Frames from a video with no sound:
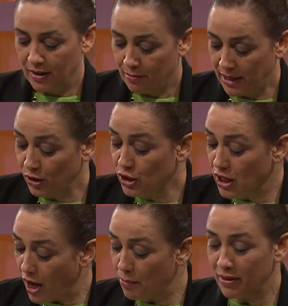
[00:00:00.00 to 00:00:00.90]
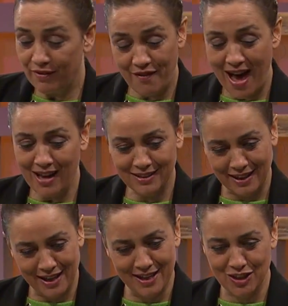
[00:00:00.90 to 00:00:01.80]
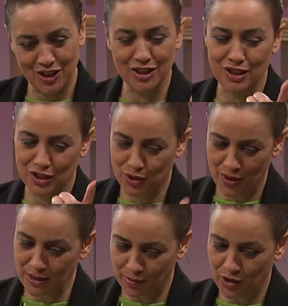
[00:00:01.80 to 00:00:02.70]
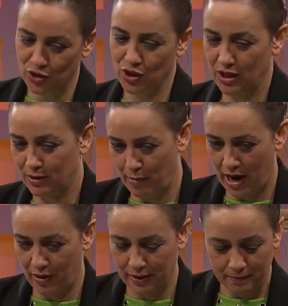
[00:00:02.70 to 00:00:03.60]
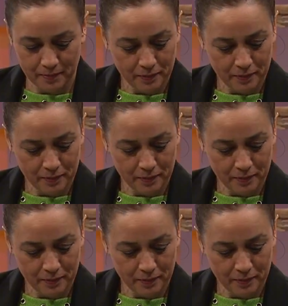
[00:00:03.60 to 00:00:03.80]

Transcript: But on top of the fact that she's distressed because she's barren,